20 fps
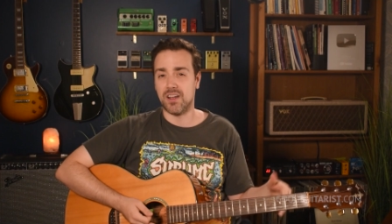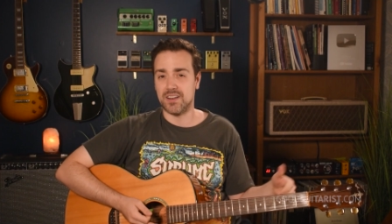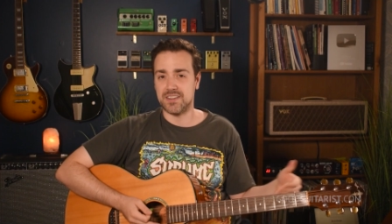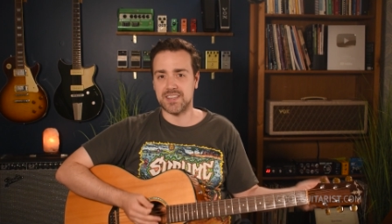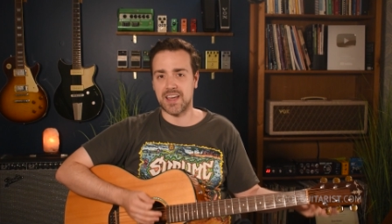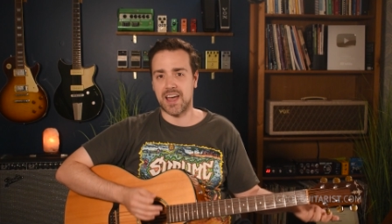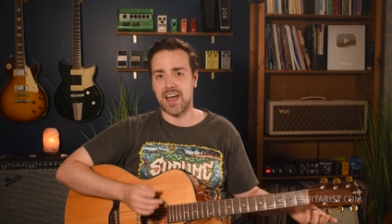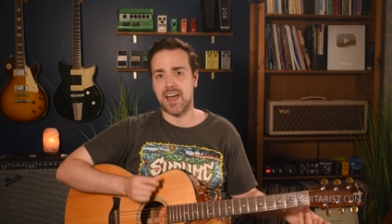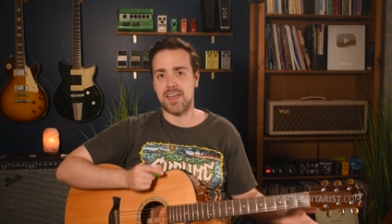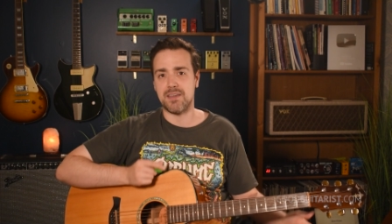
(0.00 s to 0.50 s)

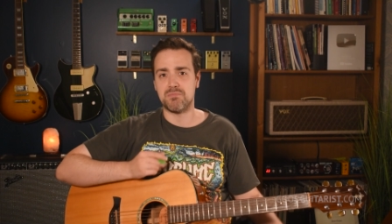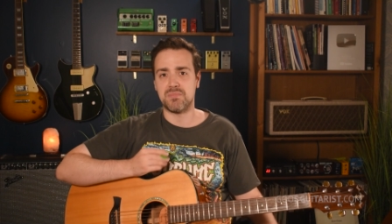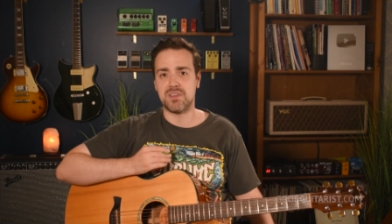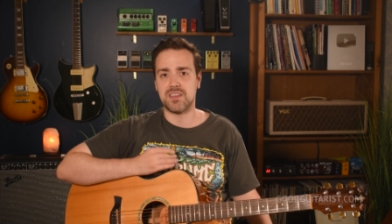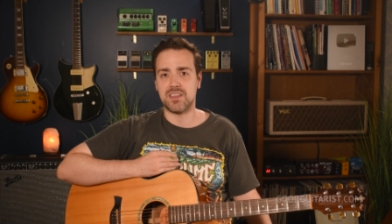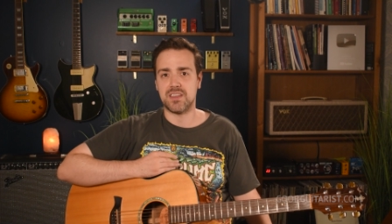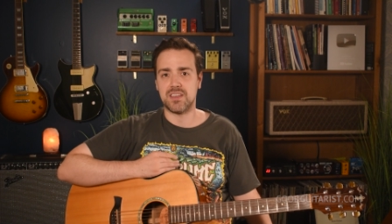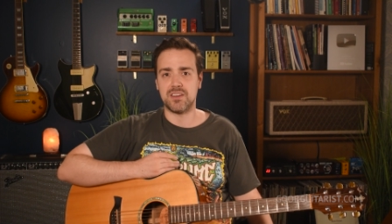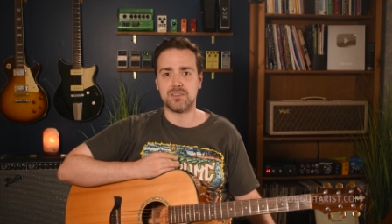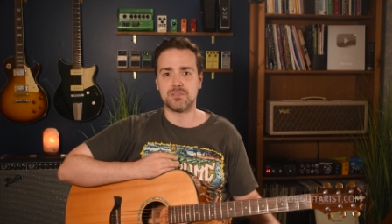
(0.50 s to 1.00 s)
on time,
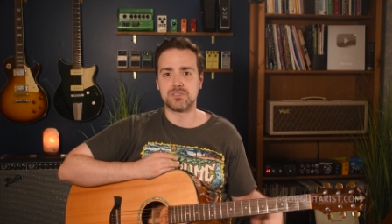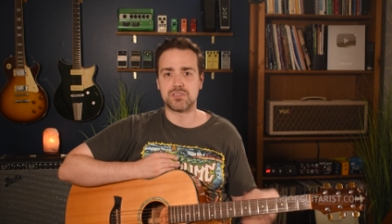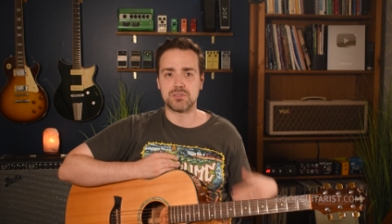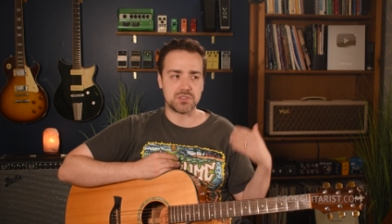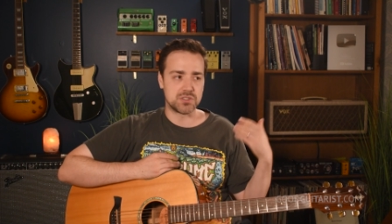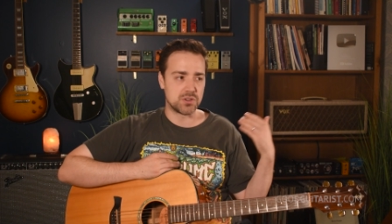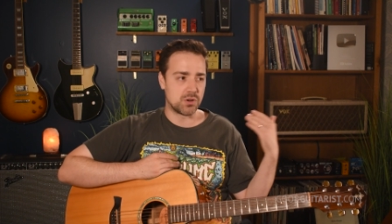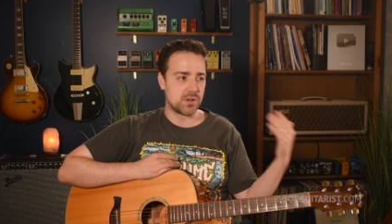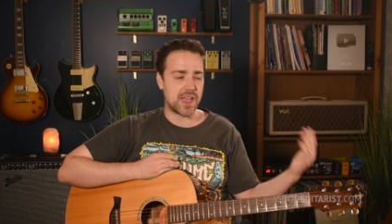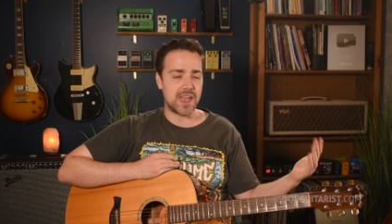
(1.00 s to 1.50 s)
you know?
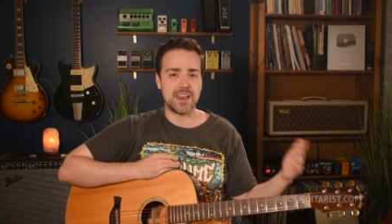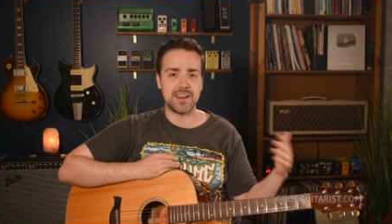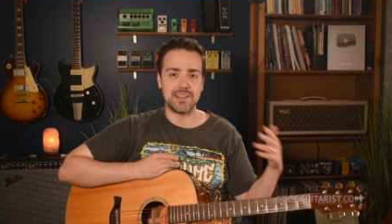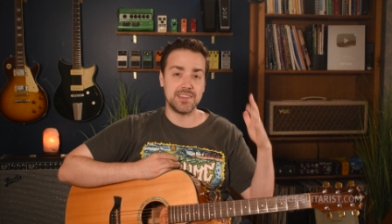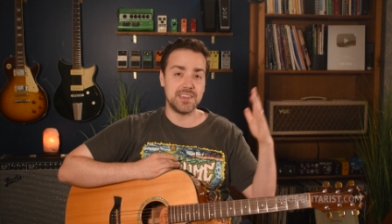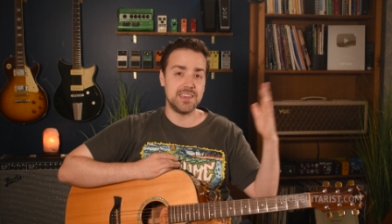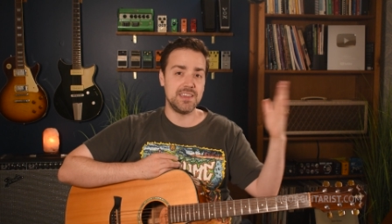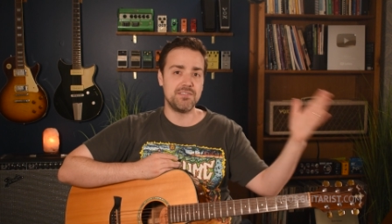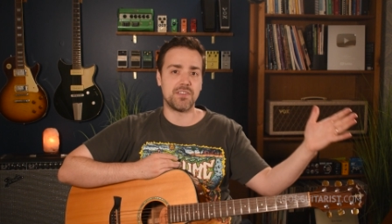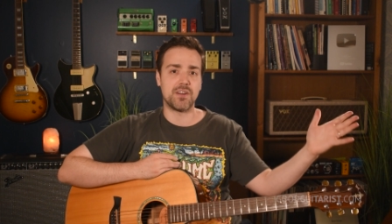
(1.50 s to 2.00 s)
So it's okay
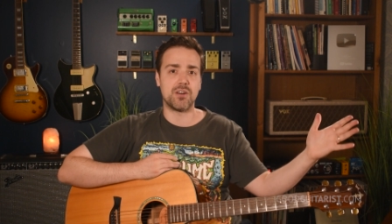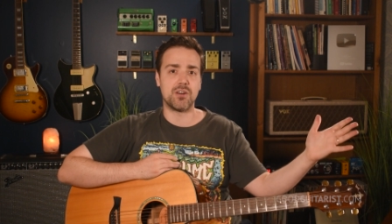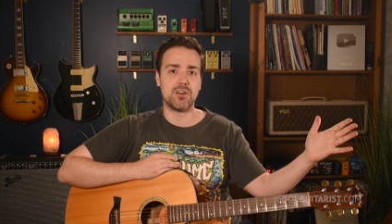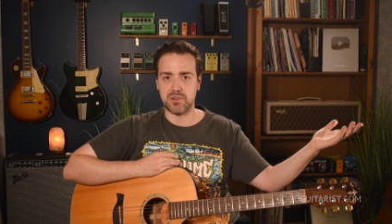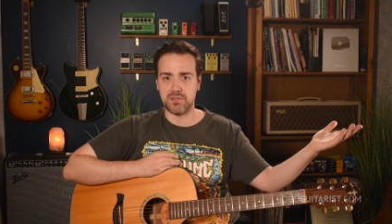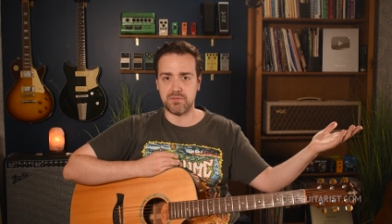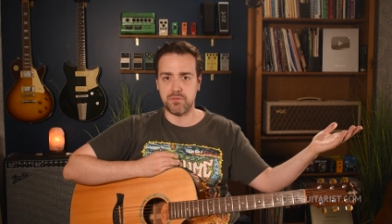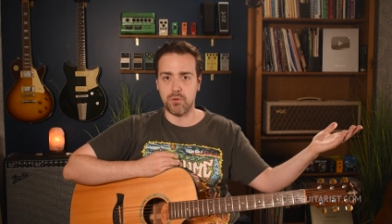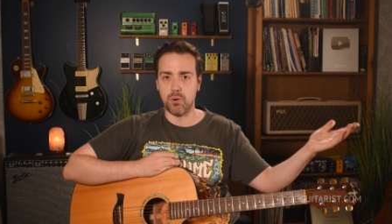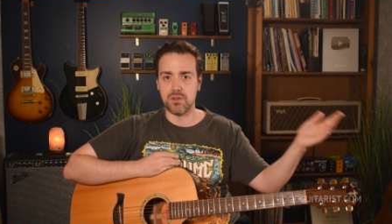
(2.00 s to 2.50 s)
to leave
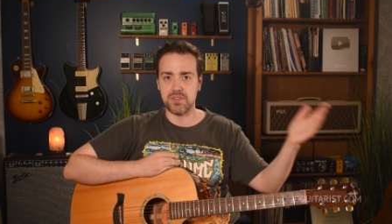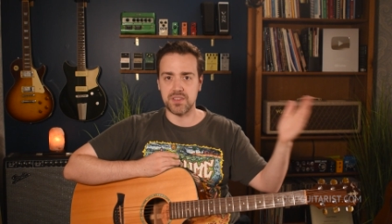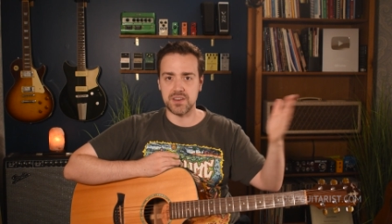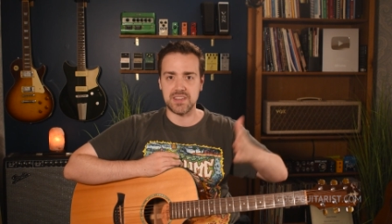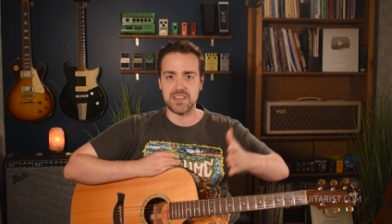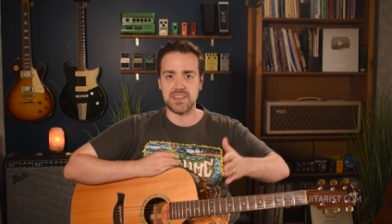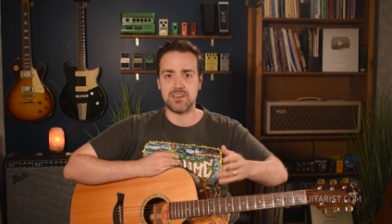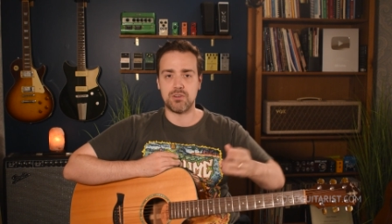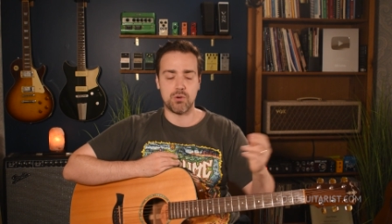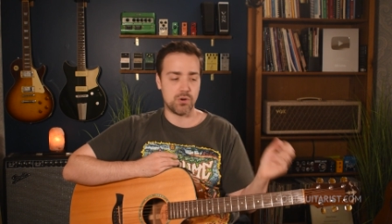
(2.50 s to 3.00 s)
before the
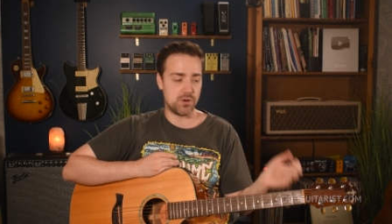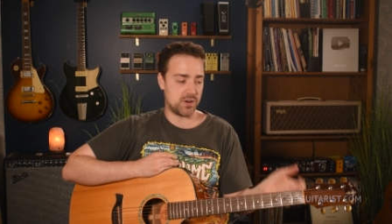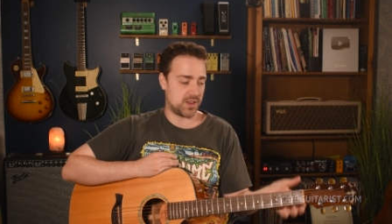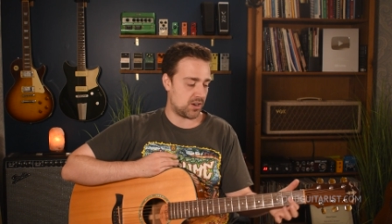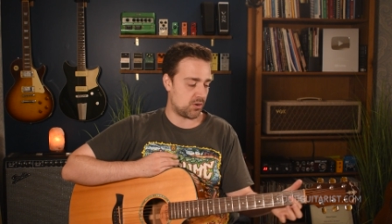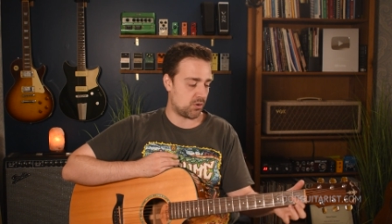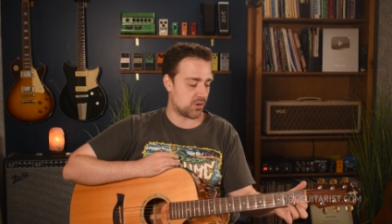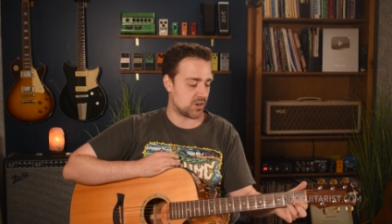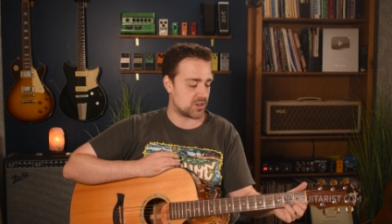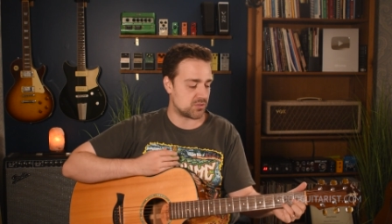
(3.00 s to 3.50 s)
D chord
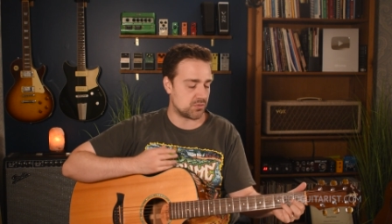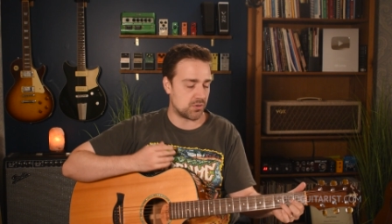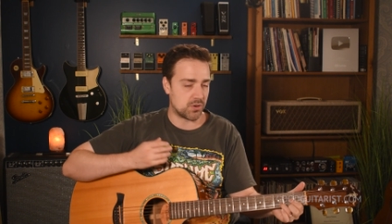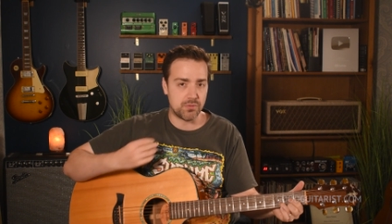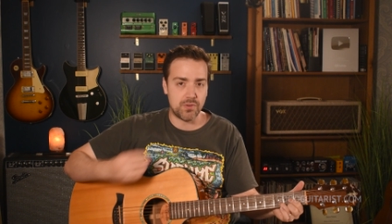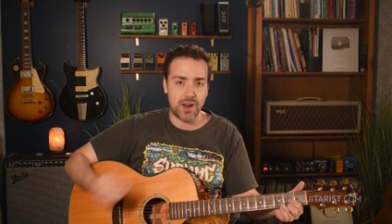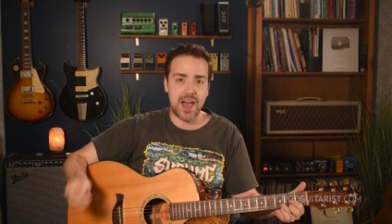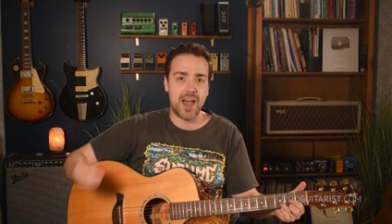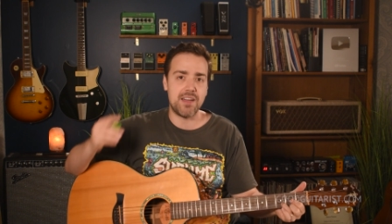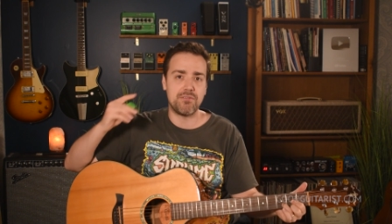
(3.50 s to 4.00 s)
in order to
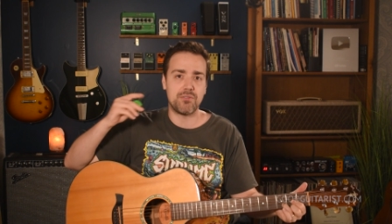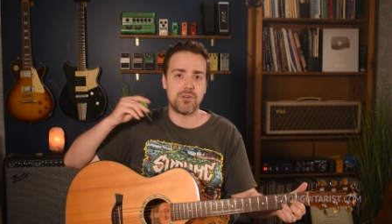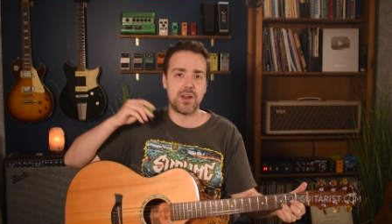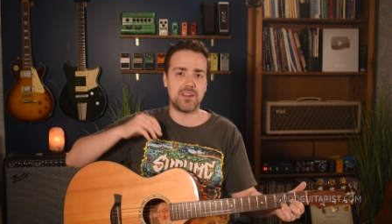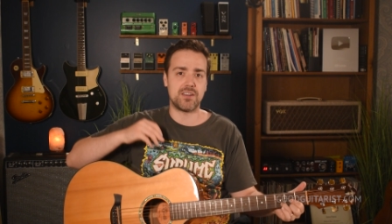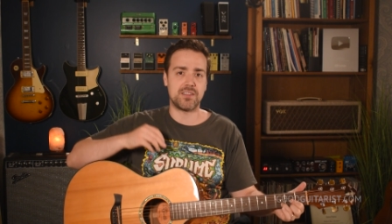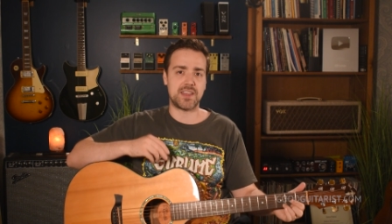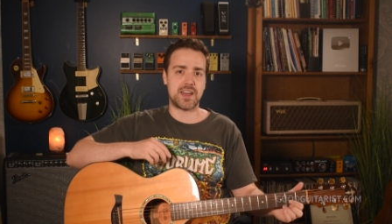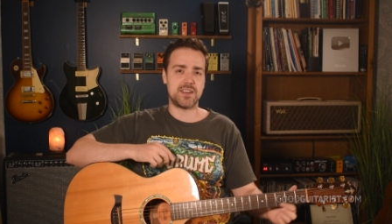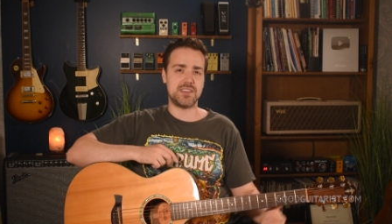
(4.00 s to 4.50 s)
arrive right
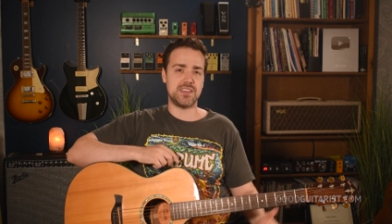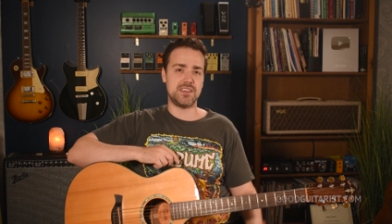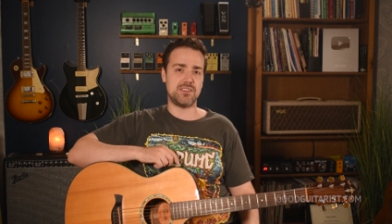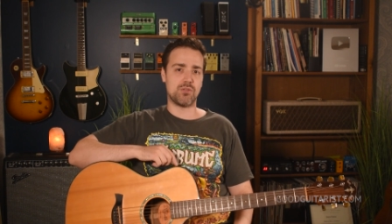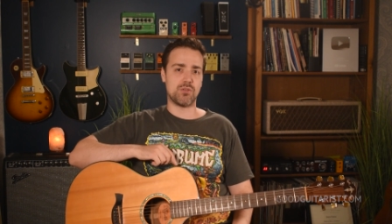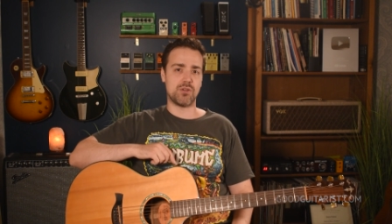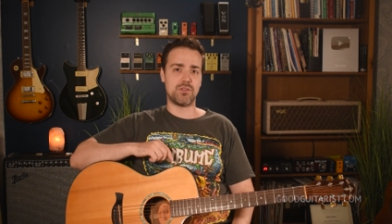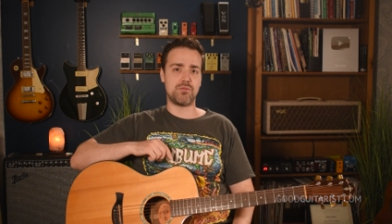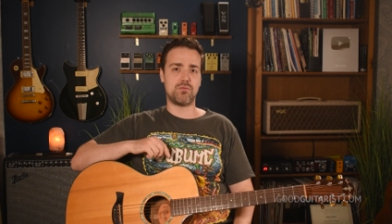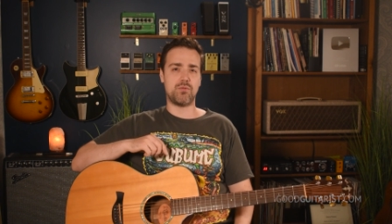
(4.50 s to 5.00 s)
on that D
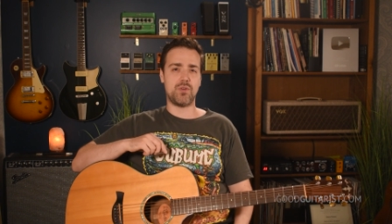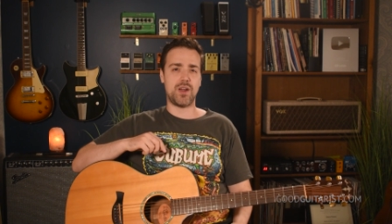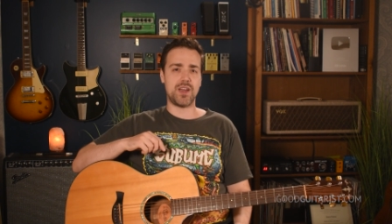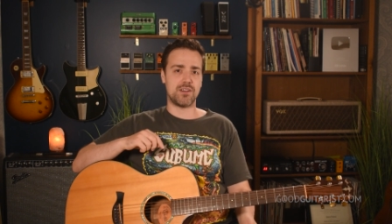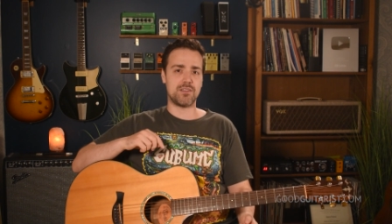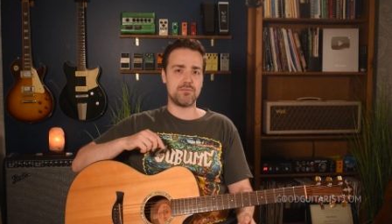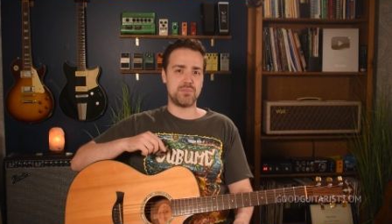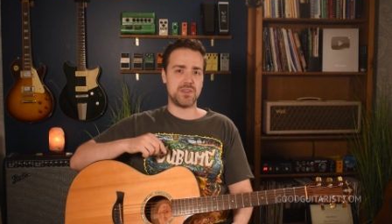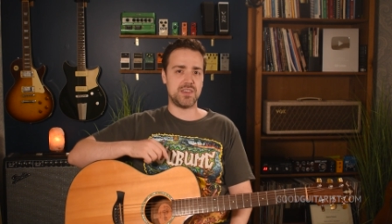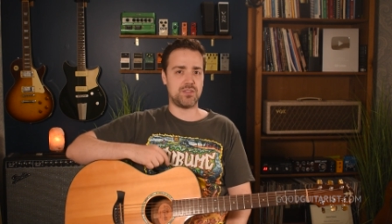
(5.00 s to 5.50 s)
chord, right
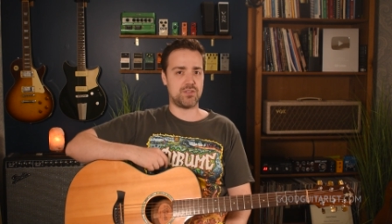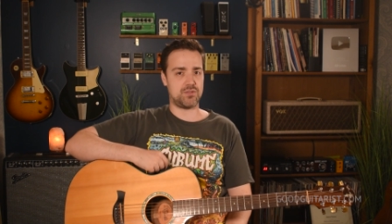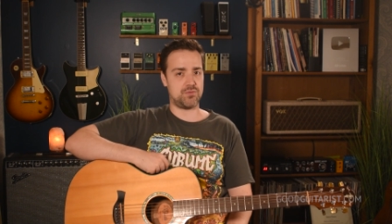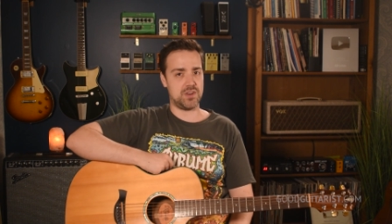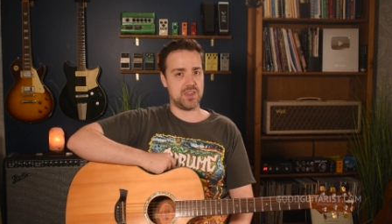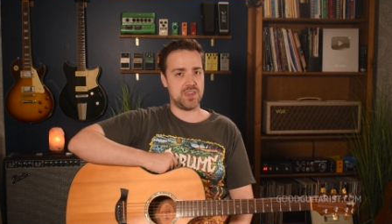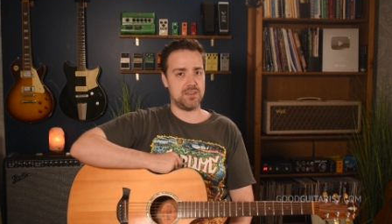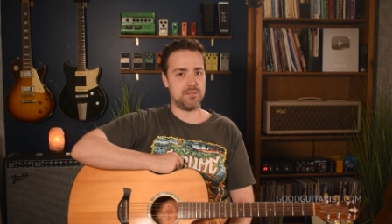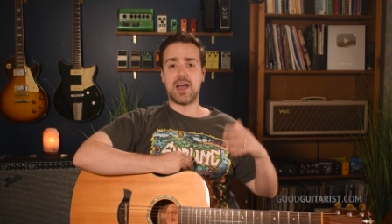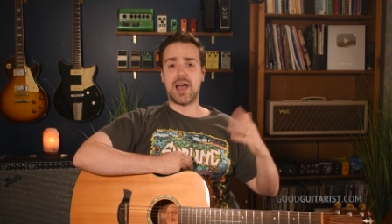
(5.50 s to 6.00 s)
on beat
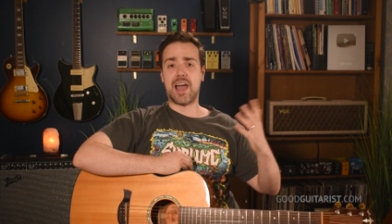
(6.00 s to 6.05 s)
three.